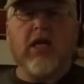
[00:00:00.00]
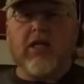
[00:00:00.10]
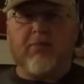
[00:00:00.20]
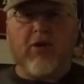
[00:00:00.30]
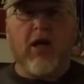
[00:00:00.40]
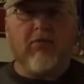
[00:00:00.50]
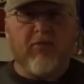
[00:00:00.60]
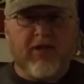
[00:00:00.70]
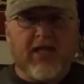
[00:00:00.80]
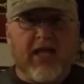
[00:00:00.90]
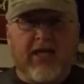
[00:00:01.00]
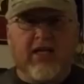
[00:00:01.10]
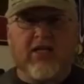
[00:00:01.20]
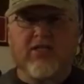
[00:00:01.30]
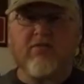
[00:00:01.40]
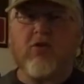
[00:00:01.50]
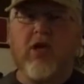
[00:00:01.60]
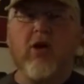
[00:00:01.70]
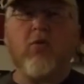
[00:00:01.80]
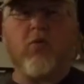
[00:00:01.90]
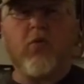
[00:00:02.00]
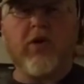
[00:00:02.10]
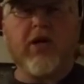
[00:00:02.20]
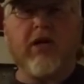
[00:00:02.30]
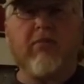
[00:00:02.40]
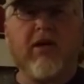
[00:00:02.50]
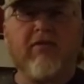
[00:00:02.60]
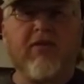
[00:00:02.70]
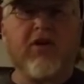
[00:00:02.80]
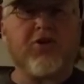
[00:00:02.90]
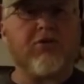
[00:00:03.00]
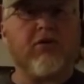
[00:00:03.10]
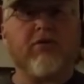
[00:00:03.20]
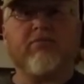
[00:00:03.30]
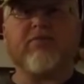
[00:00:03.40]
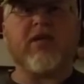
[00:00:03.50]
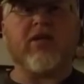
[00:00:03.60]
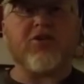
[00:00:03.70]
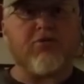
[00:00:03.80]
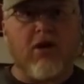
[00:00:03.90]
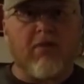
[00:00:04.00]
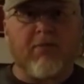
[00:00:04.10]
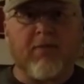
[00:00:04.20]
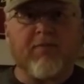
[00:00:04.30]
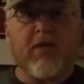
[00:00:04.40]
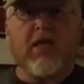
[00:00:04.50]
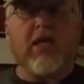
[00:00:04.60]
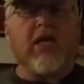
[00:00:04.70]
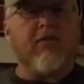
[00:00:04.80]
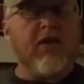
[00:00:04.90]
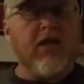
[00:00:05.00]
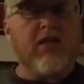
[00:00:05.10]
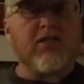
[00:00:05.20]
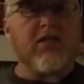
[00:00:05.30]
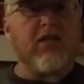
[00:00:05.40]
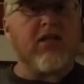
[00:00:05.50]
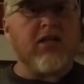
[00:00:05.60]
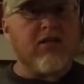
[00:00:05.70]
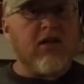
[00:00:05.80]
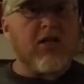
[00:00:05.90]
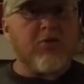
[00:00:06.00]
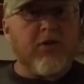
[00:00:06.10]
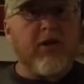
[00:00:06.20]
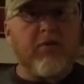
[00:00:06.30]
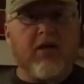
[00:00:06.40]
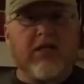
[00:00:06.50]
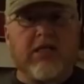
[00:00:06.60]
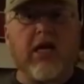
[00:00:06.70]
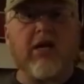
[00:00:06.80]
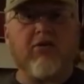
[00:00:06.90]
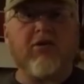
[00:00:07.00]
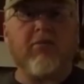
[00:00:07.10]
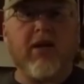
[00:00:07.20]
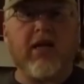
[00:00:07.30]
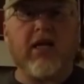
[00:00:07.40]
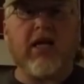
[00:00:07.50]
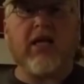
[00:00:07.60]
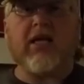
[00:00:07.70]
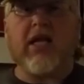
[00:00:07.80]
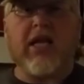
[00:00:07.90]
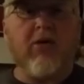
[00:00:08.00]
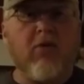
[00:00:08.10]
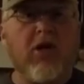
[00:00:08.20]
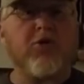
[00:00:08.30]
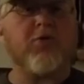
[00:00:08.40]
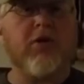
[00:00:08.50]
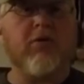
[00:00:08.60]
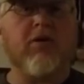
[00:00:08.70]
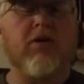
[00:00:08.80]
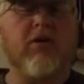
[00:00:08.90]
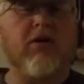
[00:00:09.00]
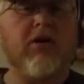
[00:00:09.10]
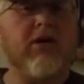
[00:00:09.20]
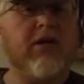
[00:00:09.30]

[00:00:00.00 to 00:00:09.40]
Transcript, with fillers: The problem with that is if you get a really big fish or say a striper, if he hits it and this knot's really, really tight on your main line and he runs real, real hard,